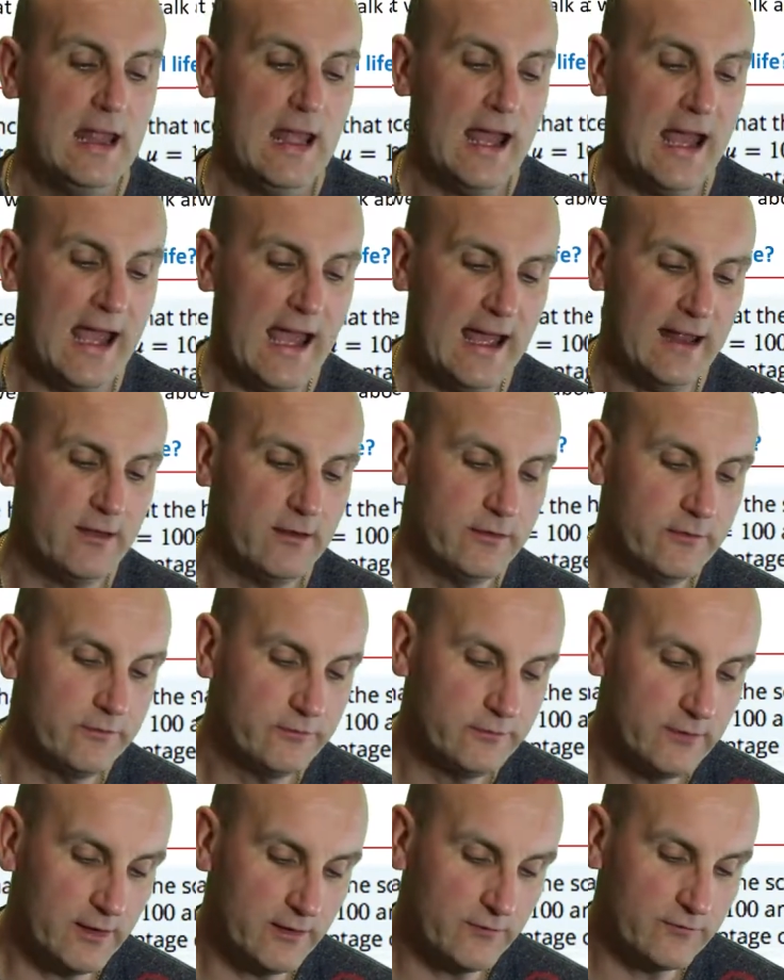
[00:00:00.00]
And
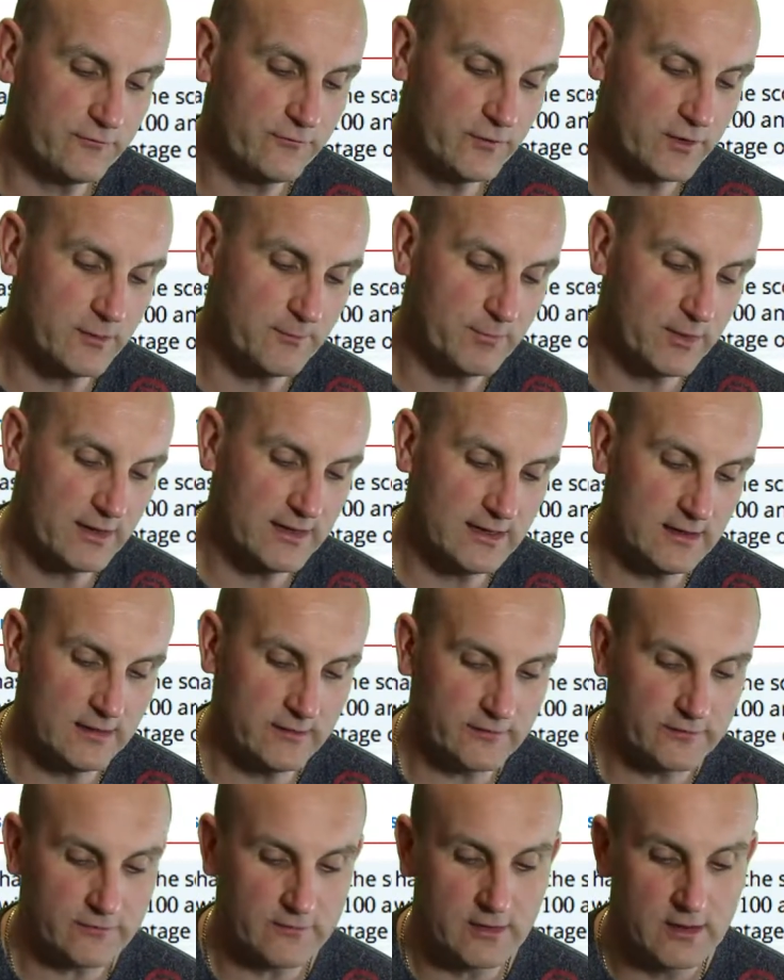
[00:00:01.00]
just for
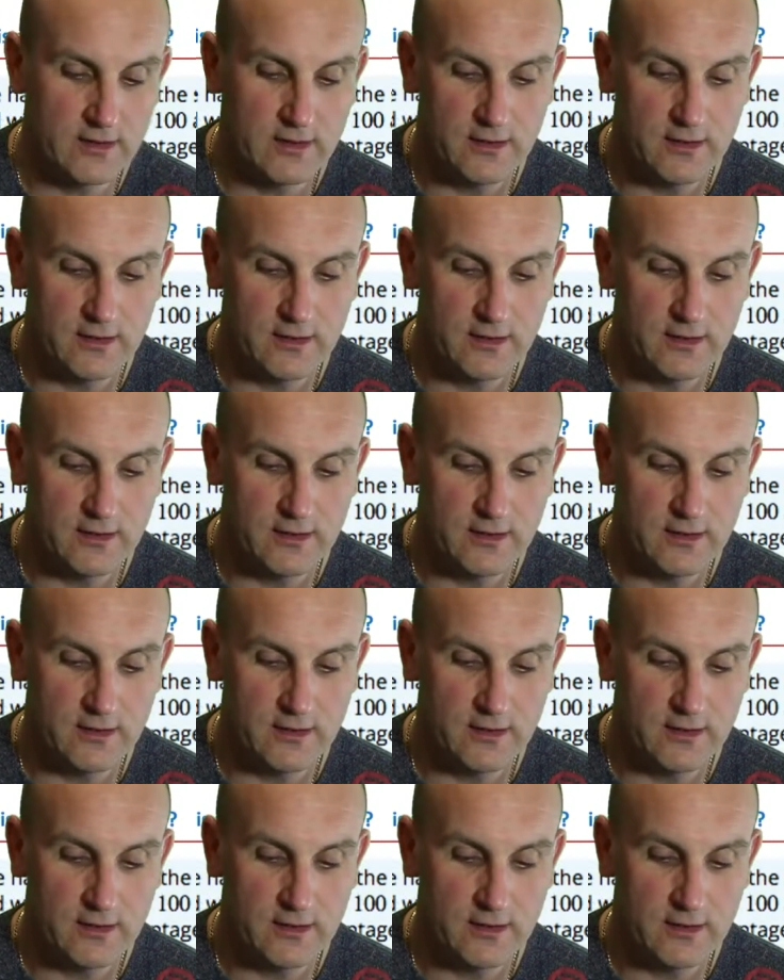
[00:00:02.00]
completeness,